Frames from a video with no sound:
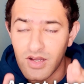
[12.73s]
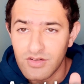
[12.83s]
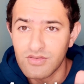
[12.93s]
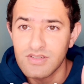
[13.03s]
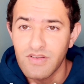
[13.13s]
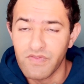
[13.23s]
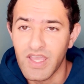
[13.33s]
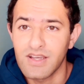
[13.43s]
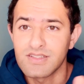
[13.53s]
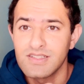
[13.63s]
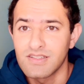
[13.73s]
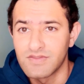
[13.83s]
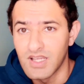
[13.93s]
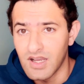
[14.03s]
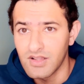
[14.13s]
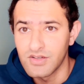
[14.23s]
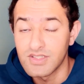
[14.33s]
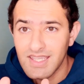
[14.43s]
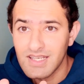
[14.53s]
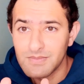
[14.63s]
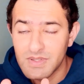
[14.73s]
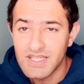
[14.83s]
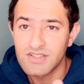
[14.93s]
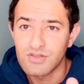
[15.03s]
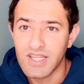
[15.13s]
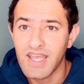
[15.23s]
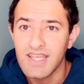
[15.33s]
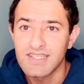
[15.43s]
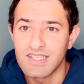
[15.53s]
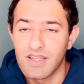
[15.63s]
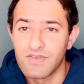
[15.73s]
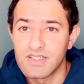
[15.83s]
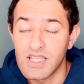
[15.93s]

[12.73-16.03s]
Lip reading: hundreds of thousands of dollars in potential tax savings